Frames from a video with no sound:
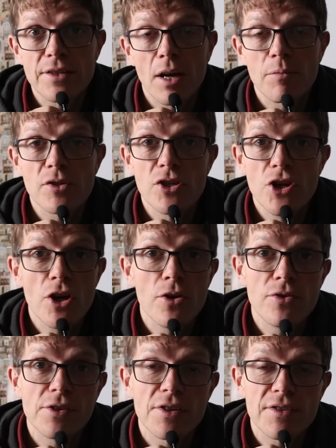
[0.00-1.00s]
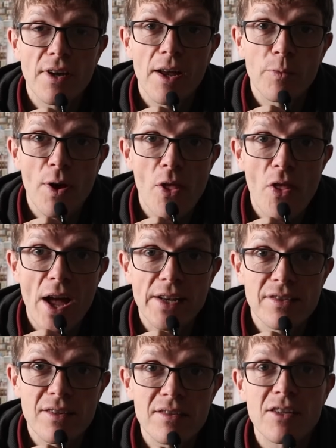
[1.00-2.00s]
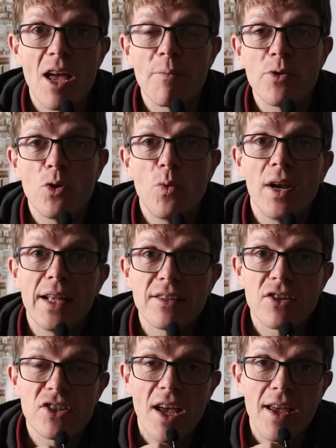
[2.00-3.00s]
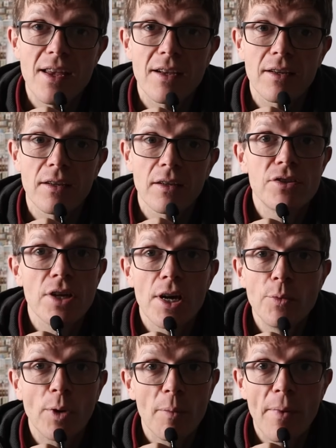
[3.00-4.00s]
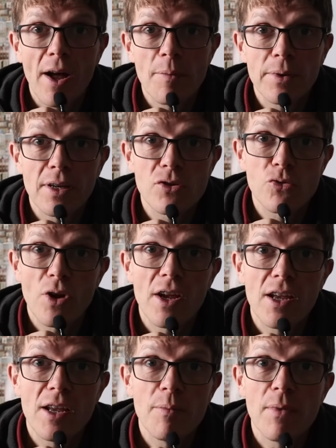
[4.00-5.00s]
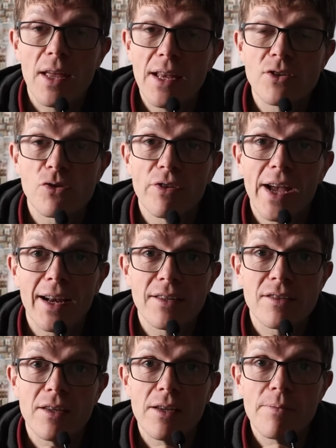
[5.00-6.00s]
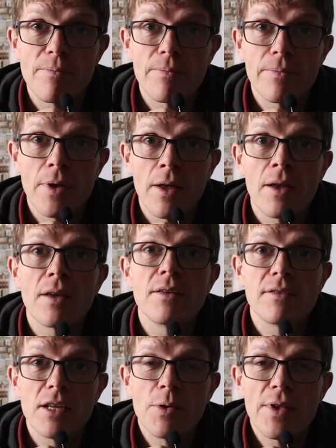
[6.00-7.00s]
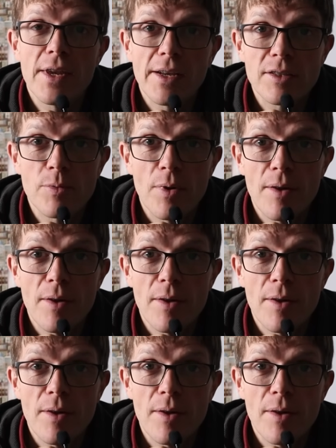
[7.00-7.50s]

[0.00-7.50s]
it's up to you to decide whether that's a step you're willing to take to turn what might be a dream into reality. See you in the next